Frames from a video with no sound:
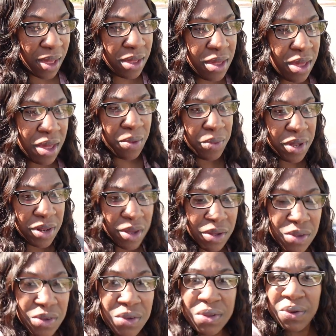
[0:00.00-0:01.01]
Yeah, we know
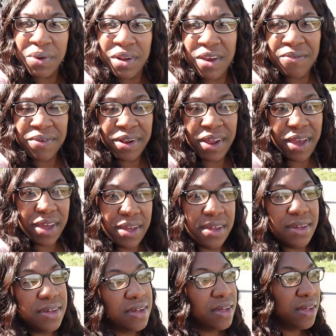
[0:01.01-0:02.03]
you do it every day
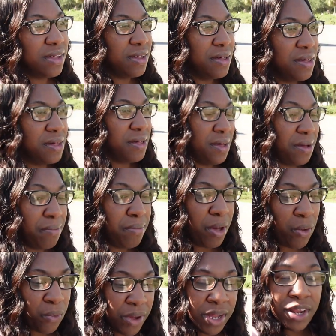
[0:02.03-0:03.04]

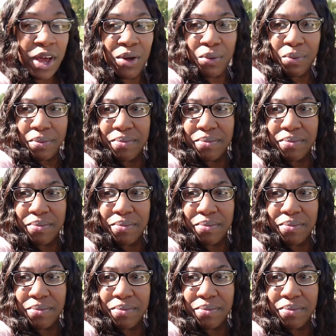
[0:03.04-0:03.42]
but we don't.